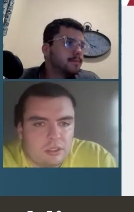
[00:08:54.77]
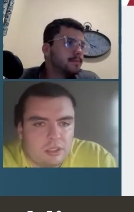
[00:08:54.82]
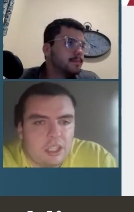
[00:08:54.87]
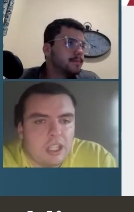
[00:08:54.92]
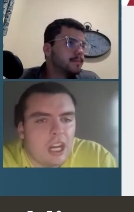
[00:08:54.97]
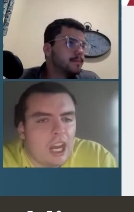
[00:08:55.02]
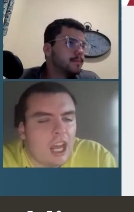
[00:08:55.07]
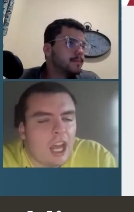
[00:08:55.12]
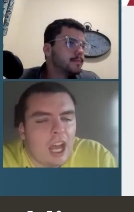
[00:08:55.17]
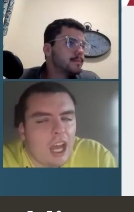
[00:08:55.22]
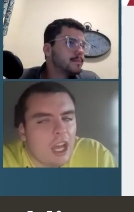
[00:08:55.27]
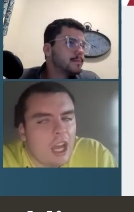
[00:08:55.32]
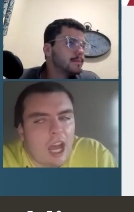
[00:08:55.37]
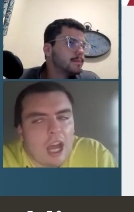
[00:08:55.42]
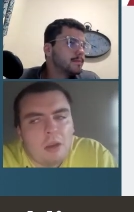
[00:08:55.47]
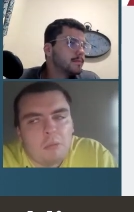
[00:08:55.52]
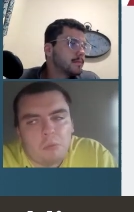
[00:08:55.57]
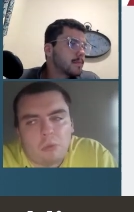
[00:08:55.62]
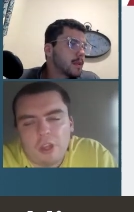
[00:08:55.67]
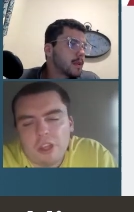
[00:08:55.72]

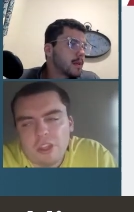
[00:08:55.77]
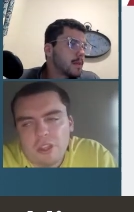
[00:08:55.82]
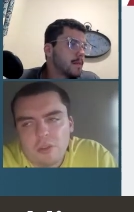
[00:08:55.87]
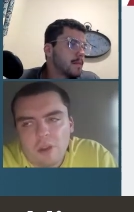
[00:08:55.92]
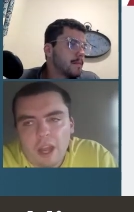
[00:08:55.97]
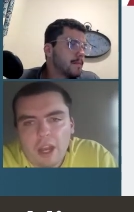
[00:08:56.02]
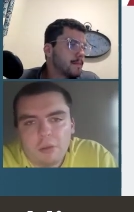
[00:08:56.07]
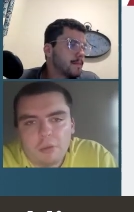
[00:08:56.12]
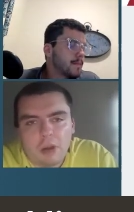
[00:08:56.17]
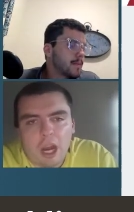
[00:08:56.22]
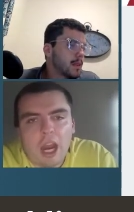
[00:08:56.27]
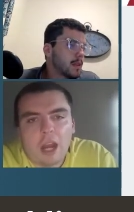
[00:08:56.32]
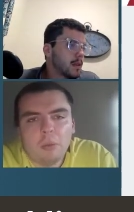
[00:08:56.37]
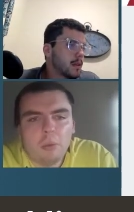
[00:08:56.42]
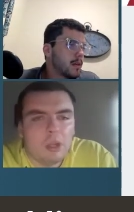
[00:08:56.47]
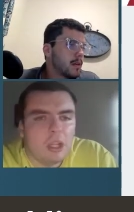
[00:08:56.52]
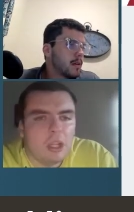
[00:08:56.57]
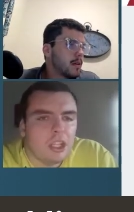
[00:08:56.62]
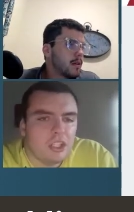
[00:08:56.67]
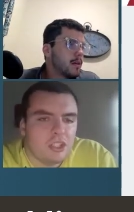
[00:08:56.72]
Speaker 1: I'm with you. I
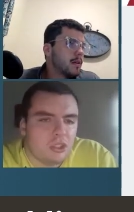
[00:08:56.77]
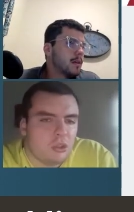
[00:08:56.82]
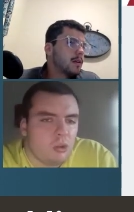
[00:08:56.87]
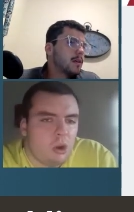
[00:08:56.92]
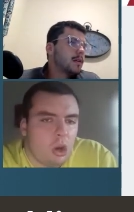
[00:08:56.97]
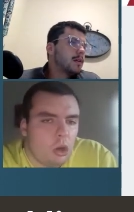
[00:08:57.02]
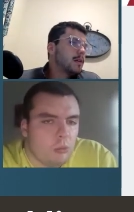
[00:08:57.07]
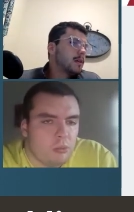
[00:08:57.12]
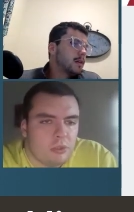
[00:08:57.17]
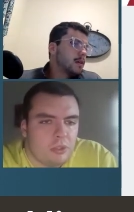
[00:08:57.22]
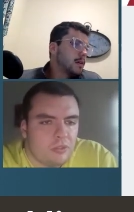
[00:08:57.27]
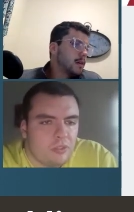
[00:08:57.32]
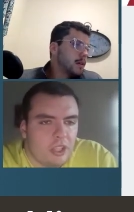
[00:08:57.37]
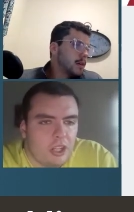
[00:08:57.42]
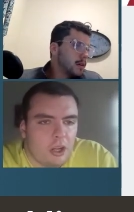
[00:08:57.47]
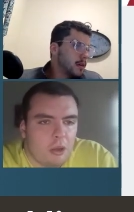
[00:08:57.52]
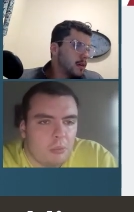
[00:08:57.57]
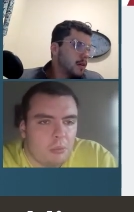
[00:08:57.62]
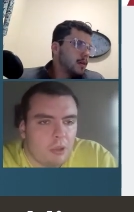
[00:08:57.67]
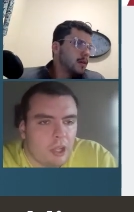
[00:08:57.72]
really do hope
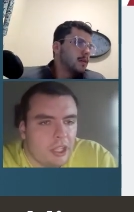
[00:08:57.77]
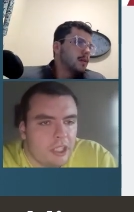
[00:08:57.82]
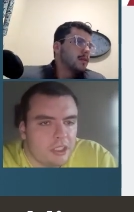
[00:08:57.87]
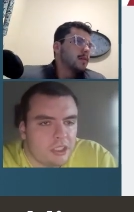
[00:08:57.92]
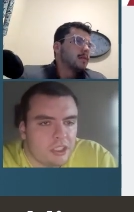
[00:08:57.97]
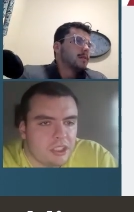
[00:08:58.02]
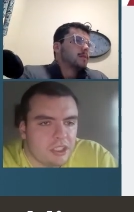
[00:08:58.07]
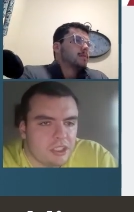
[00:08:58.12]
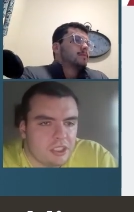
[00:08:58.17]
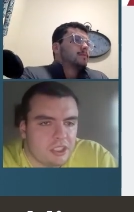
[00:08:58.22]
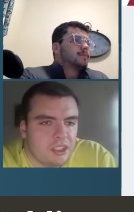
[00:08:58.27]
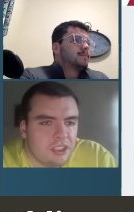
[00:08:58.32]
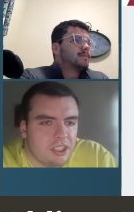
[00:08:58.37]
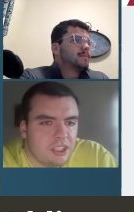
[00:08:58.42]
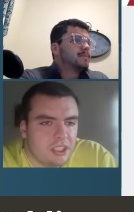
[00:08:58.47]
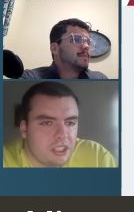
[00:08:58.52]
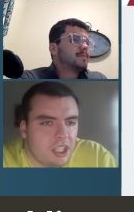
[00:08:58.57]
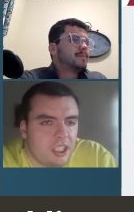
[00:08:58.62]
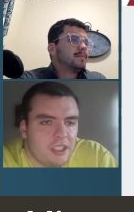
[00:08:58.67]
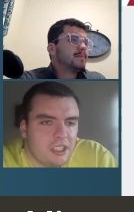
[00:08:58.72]
DeVito plays, just because
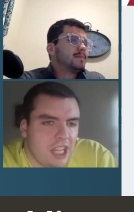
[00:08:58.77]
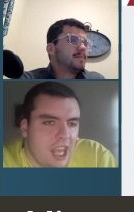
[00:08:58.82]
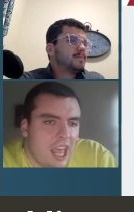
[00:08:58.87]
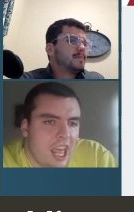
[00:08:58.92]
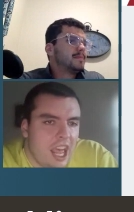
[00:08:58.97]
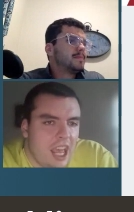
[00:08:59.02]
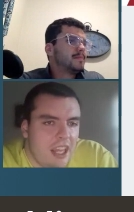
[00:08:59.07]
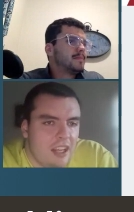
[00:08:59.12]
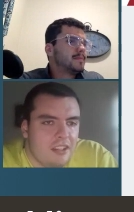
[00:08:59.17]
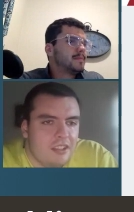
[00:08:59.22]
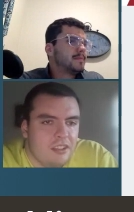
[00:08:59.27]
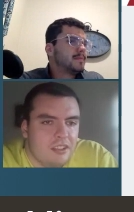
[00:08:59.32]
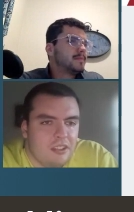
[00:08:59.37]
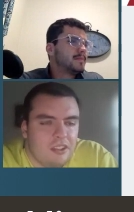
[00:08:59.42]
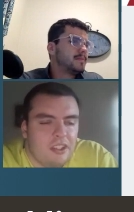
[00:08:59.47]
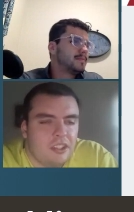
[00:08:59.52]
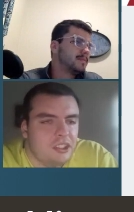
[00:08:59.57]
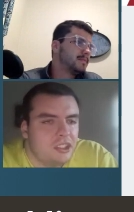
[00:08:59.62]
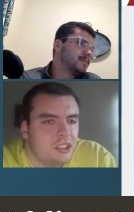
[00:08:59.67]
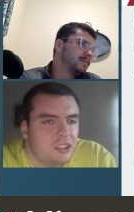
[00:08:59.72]
it does add
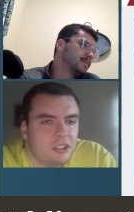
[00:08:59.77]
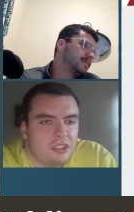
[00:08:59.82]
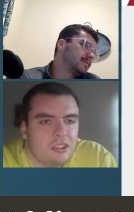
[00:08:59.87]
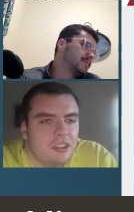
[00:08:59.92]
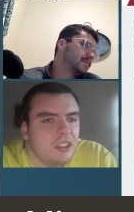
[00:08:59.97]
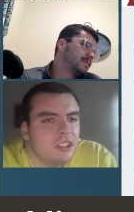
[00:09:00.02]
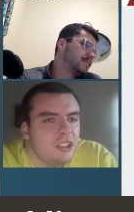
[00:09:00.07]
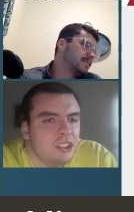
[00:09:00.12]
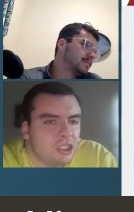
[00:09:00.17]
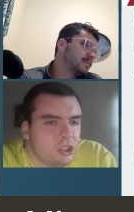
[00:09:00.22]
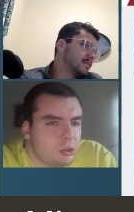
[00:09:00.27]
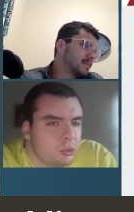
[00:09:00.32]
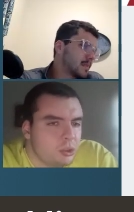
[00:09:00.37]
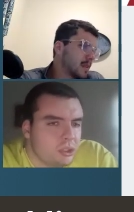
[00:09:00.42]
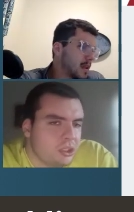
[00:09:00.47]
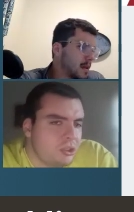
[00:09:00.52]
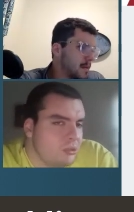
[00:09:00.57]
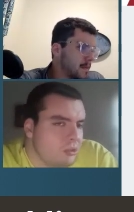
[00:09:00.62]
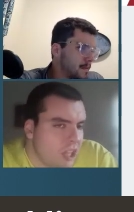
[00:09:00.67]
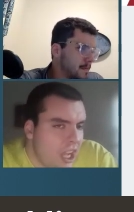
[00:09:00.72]
the
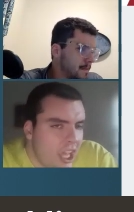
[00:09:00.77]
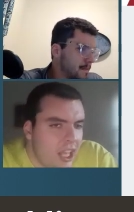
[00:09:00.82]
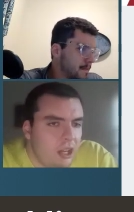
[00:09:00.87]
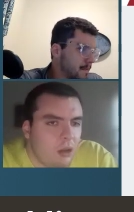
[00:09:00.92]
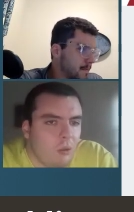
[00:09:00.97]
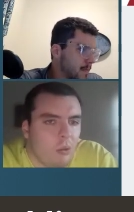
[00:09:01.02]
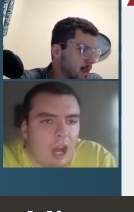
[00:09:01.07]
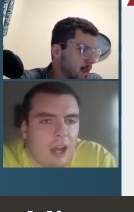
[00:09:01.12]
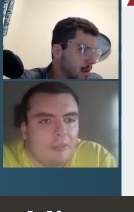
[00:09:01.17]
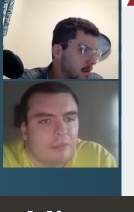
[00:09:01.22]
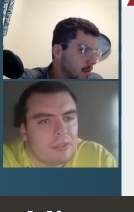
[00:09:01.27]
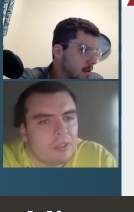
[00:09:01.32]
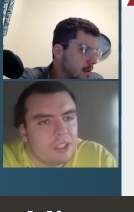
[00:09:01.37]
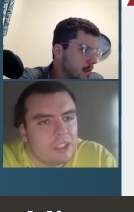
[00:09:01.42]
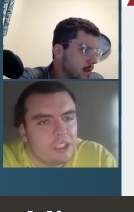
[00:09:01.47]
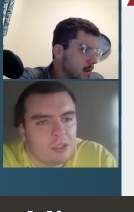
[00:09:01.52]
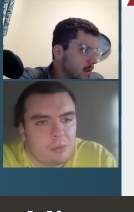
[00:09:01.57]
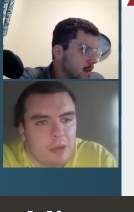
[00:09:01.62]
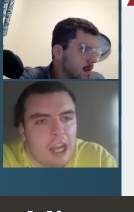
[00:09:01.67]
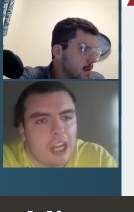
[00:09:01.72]
juice you kind of want for
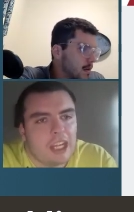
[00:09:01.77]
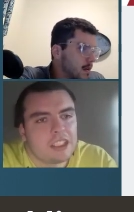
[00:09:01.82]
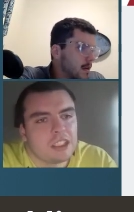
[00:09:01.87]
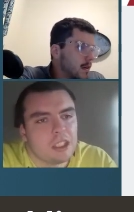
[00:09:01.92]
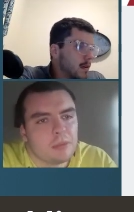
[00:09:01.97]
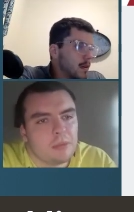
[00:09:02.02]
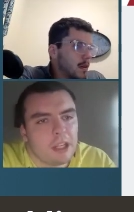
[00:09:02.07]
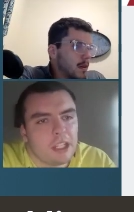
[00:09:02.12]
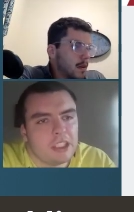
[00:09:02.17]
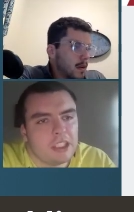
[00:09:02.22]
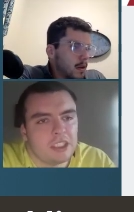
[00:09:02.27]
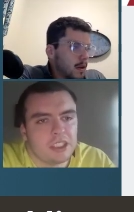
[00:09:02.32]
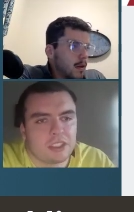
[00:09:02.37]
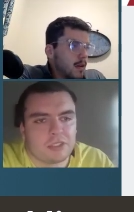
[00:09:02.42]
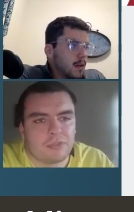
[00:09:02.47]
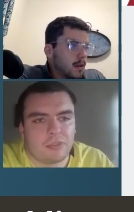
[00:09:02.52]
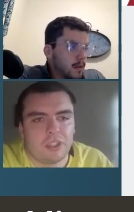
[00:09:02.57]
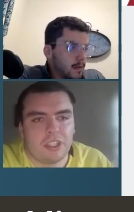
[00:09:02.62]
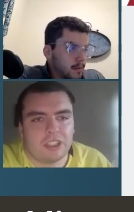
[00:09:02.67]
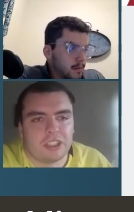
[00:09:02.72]
this matchup.
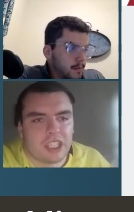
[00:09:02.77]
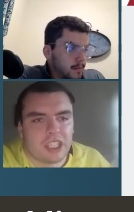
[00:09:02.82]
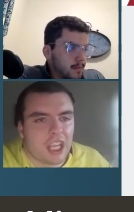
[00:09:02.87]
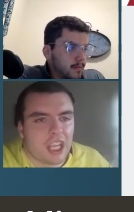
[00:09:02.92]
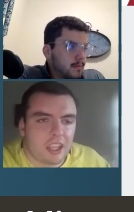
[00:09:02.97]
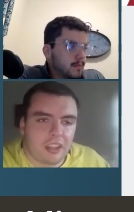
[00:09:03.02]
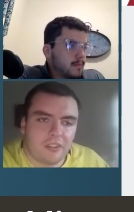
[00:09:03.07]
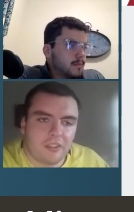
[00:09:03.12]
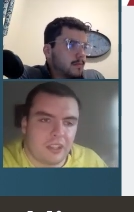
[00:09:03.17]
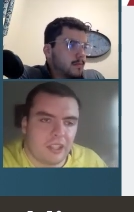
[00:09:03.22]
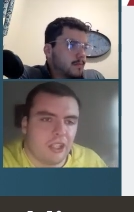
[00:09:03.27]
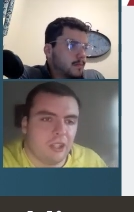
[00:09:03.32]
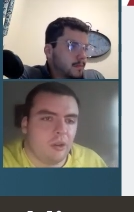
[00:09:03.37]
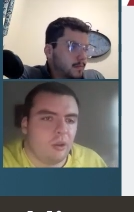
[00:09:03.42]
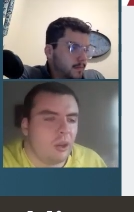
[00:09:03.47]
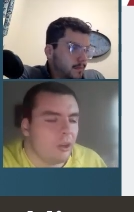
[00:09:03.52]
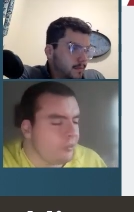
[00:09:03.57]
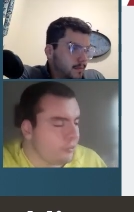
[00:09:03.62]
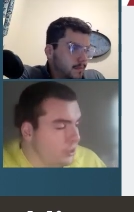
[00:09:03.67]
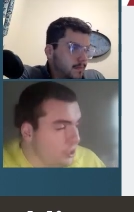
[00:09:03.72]
Just for the sake of
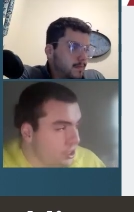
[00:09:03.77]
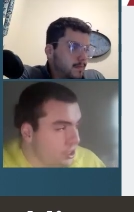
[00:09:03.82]
Illinois, for the